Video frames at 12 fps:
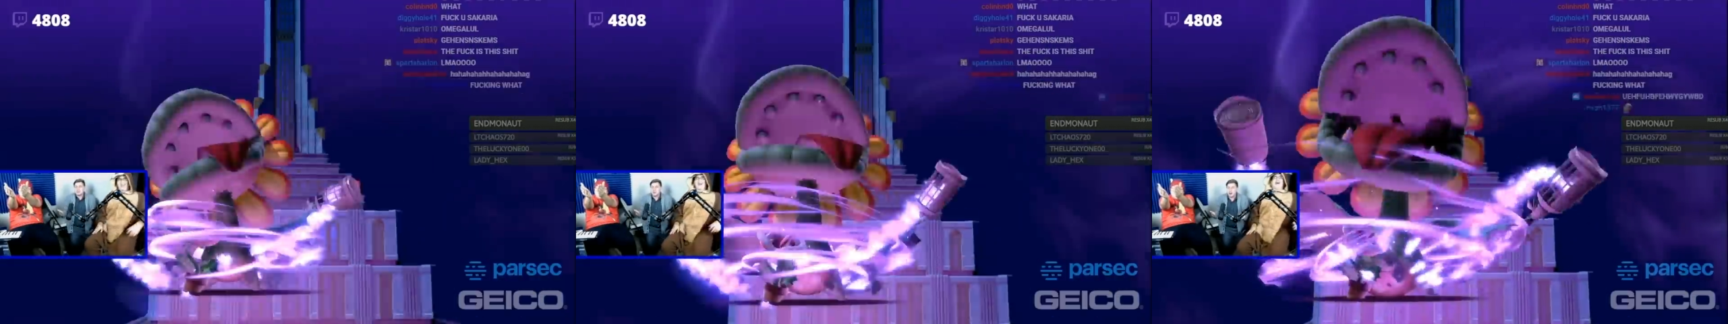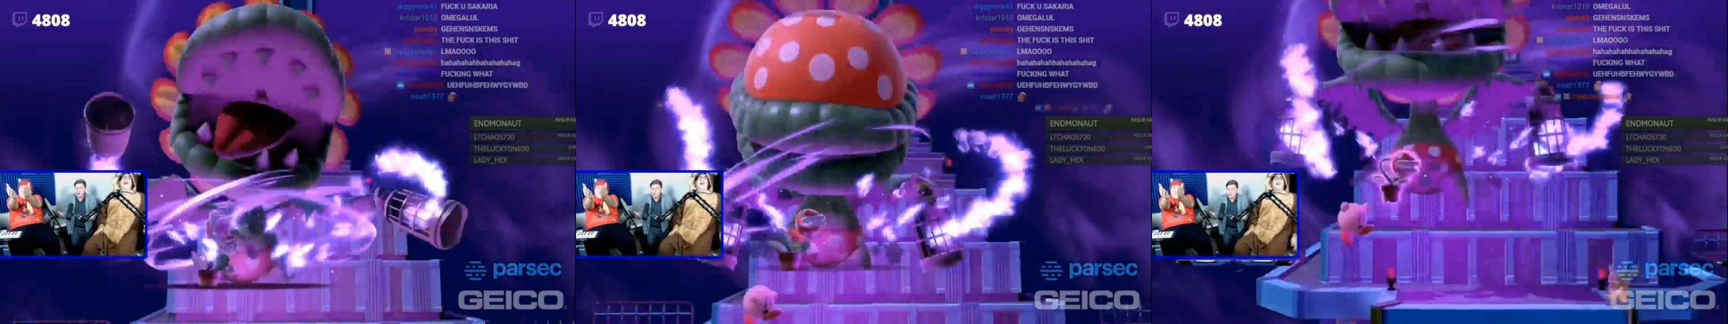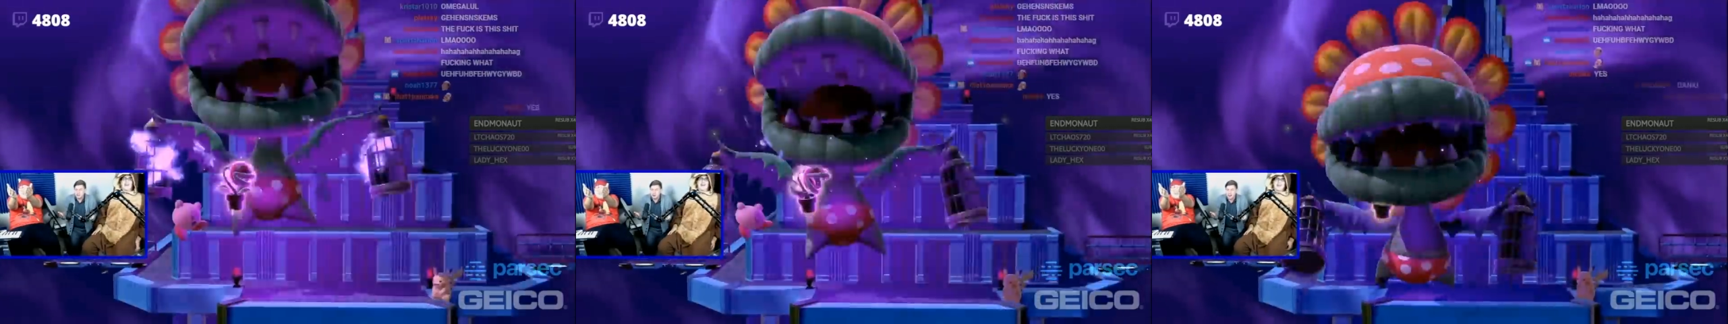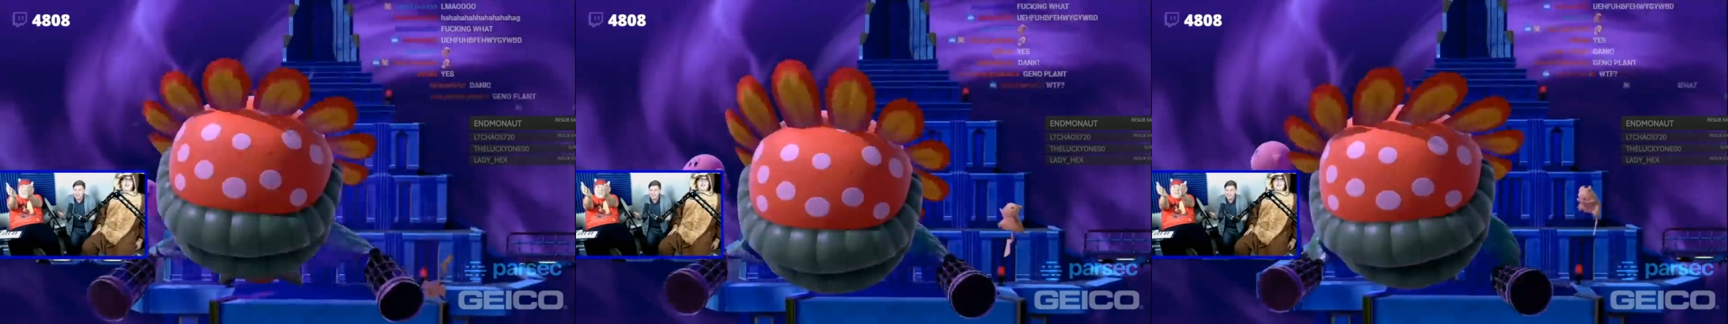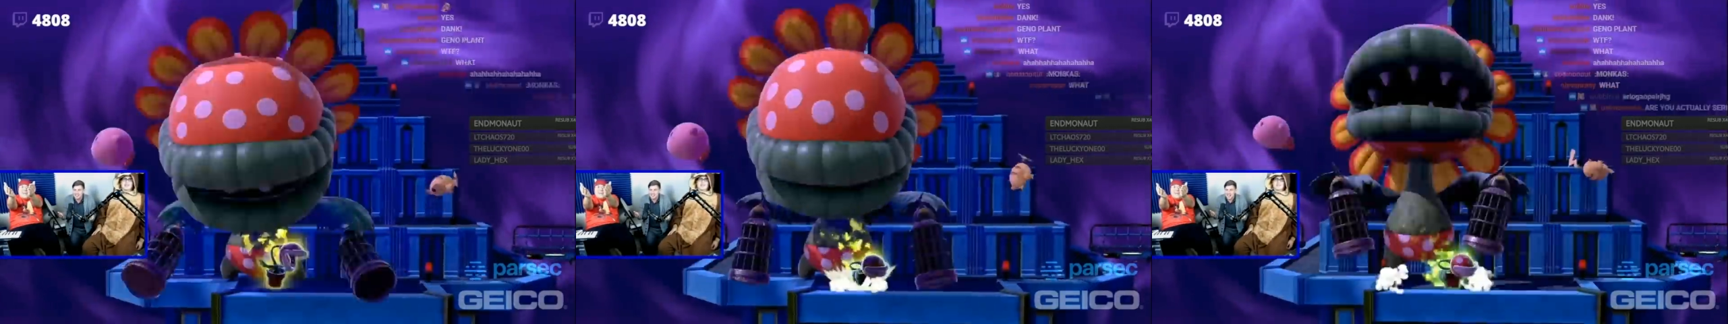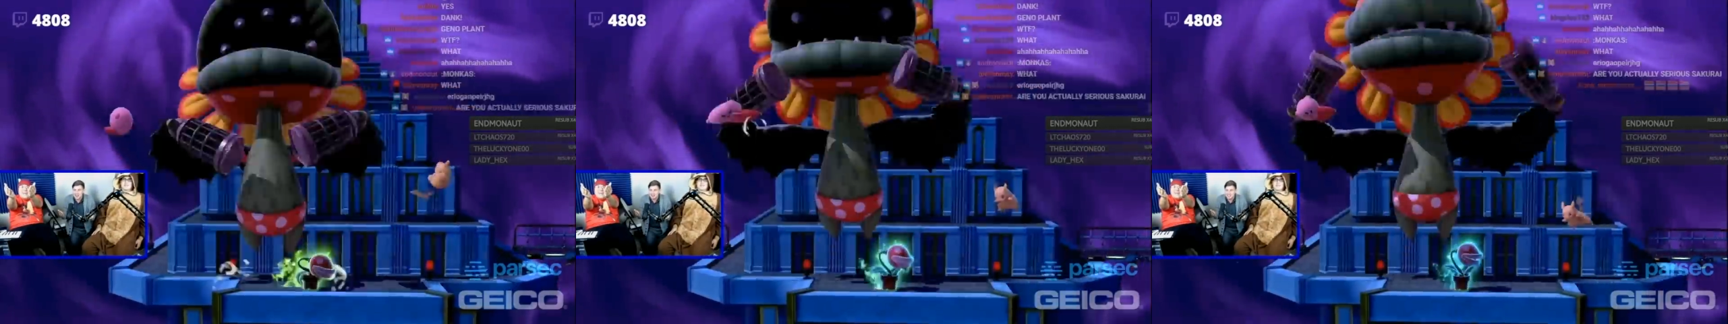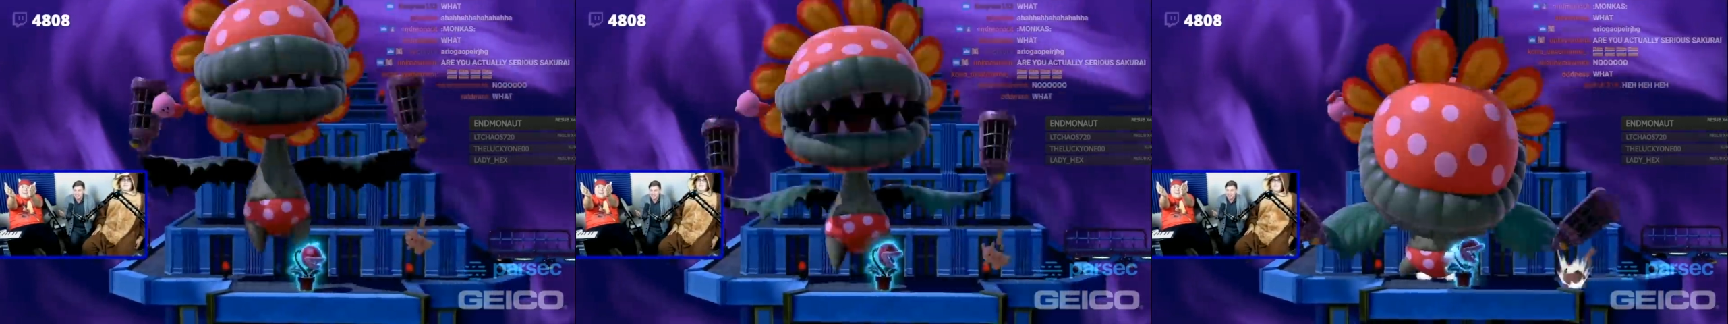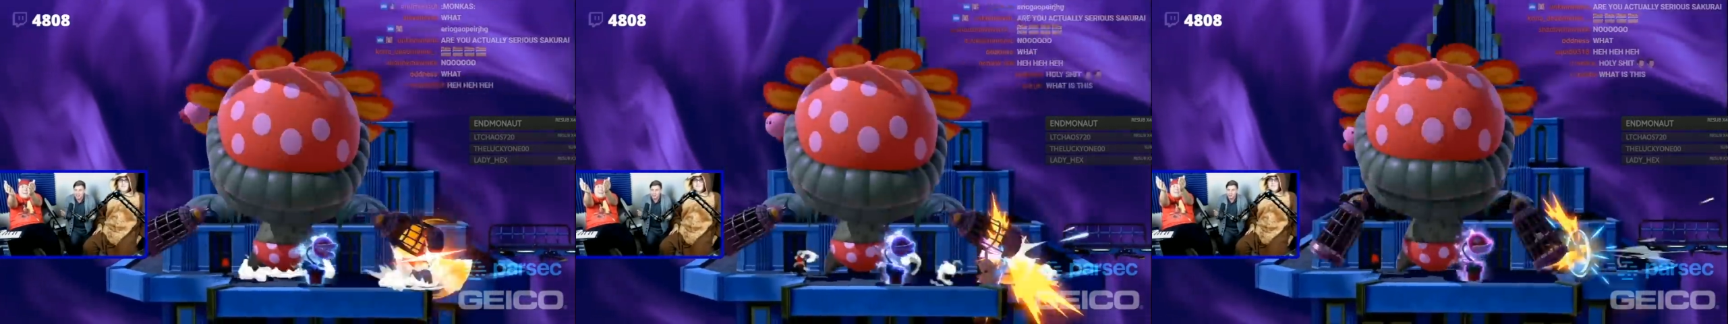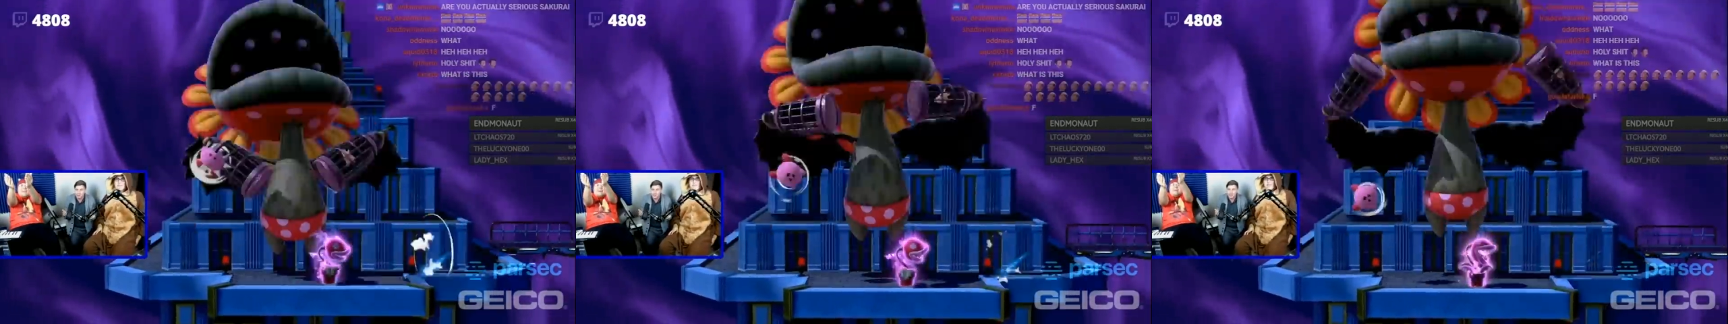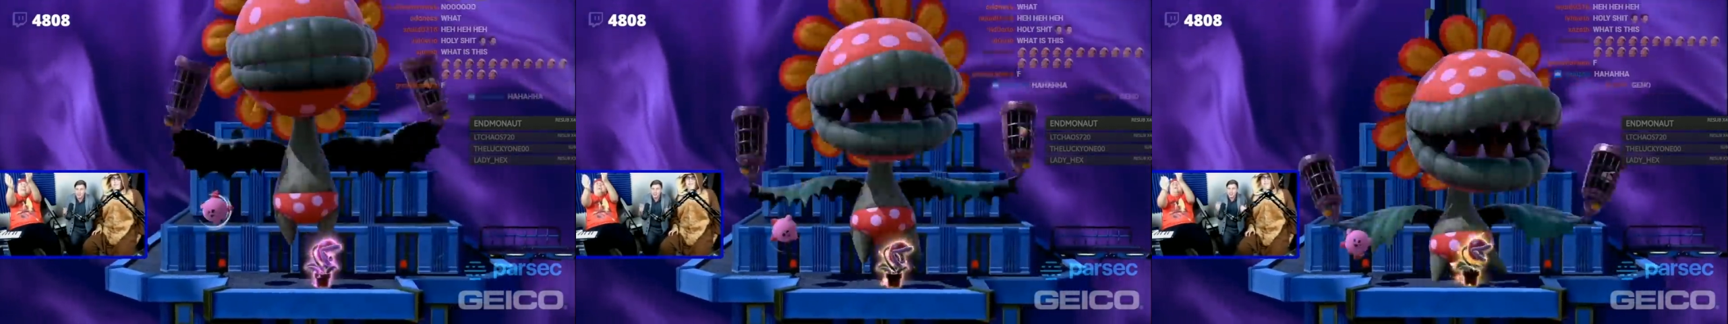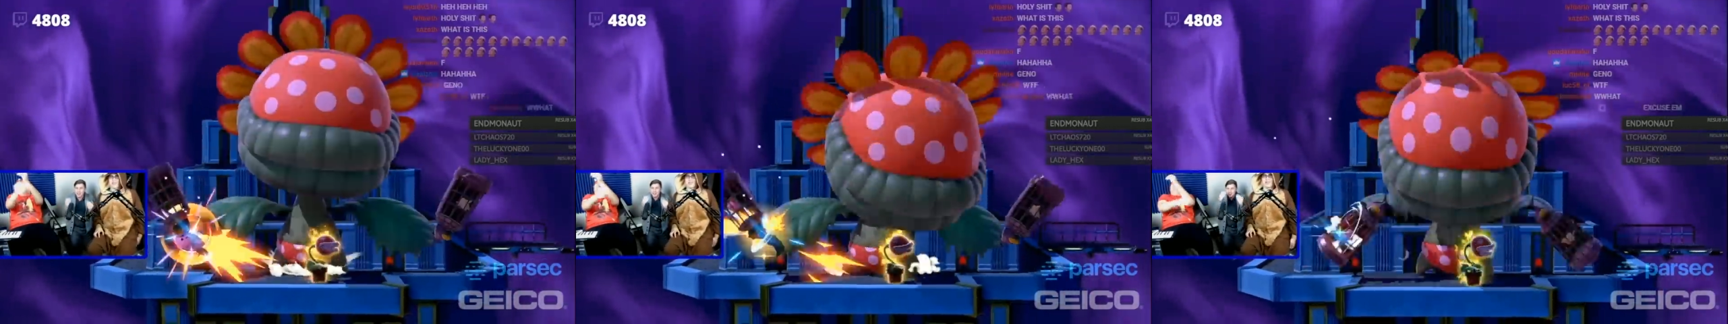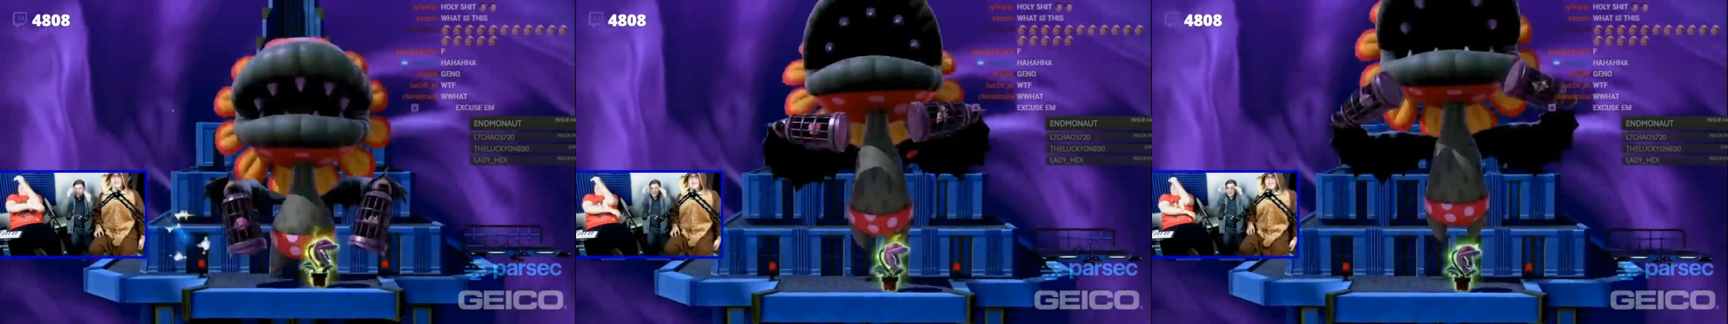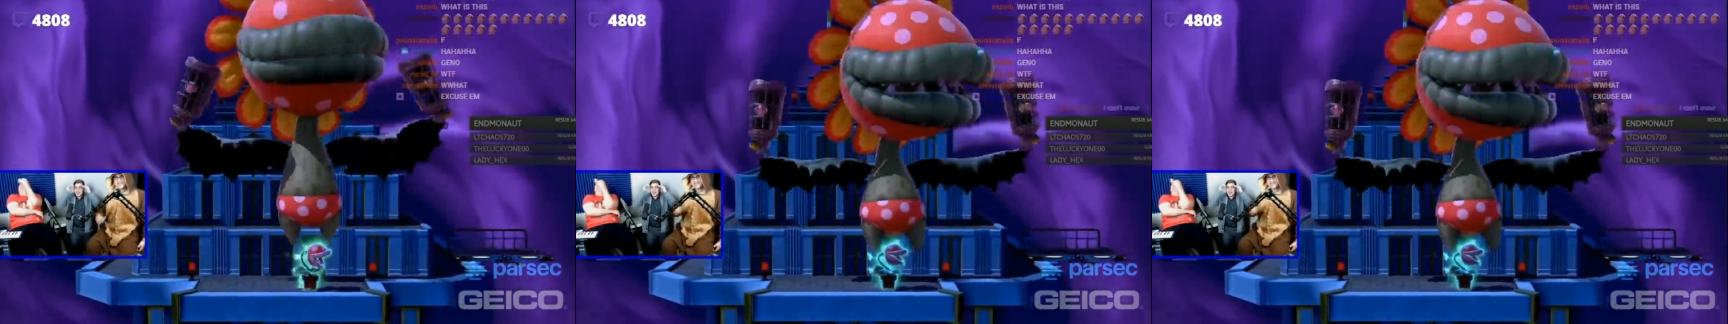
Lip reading: (no speaker visible)